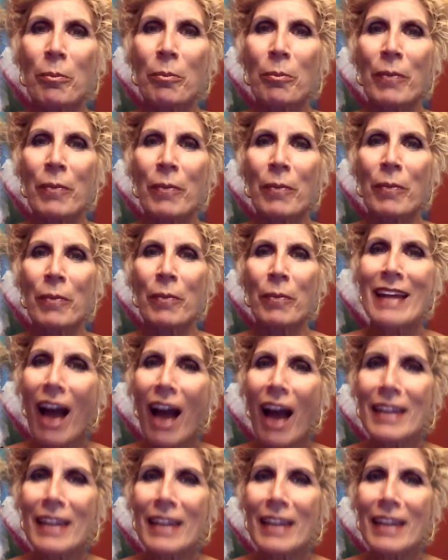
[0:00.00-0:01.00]
and
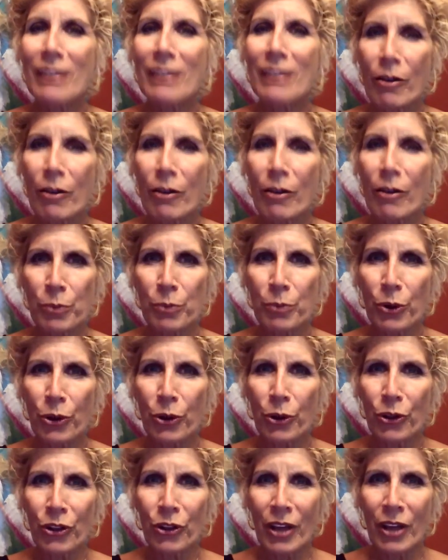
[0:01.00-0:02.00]
not as
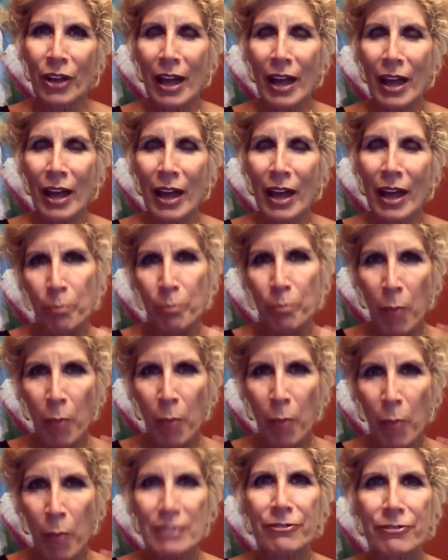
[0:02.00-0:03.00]
comfortable or
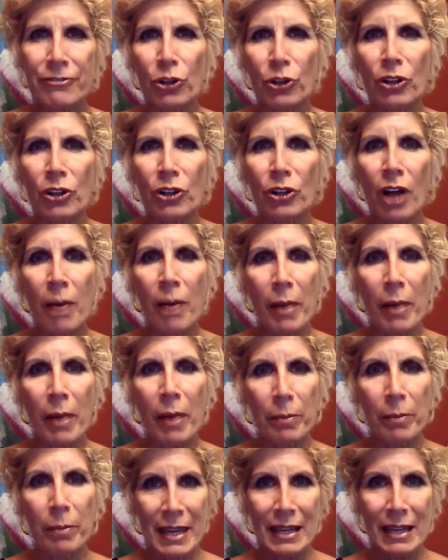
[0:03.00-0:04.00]
mindful
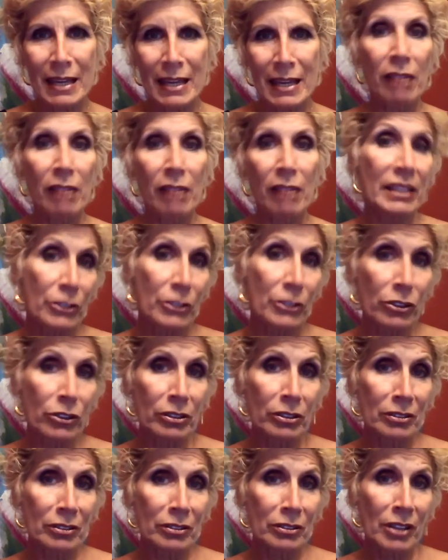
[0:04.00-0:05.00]
about being a leader.
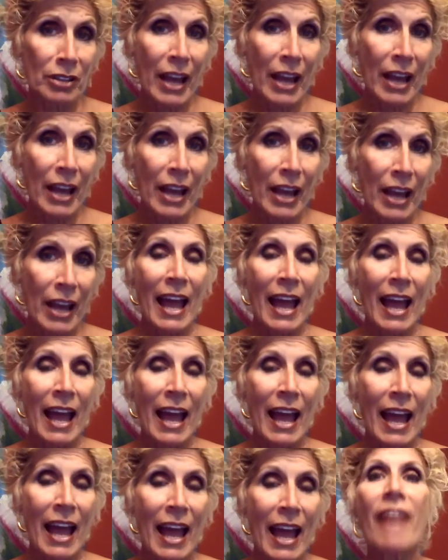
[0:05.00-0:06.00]
And
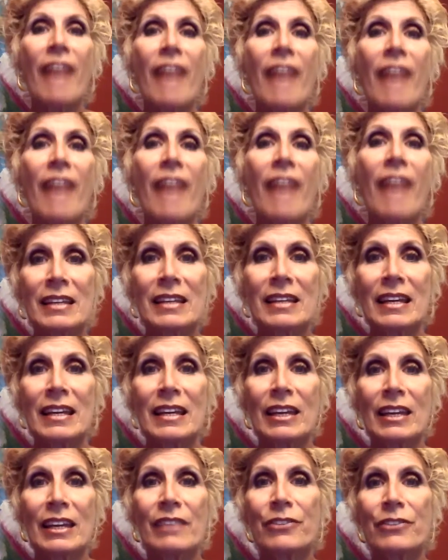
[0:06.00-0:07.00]
in fact,
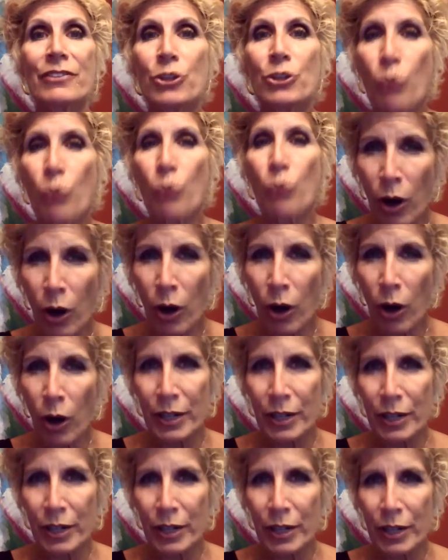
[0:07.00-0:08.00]
if you are
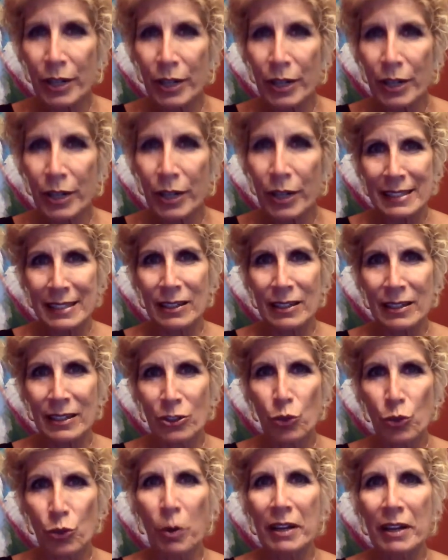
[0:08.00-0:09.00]
working as an assistant in
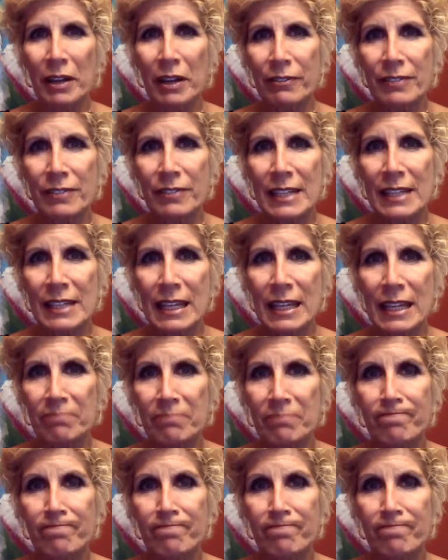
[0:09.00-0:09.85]
2015,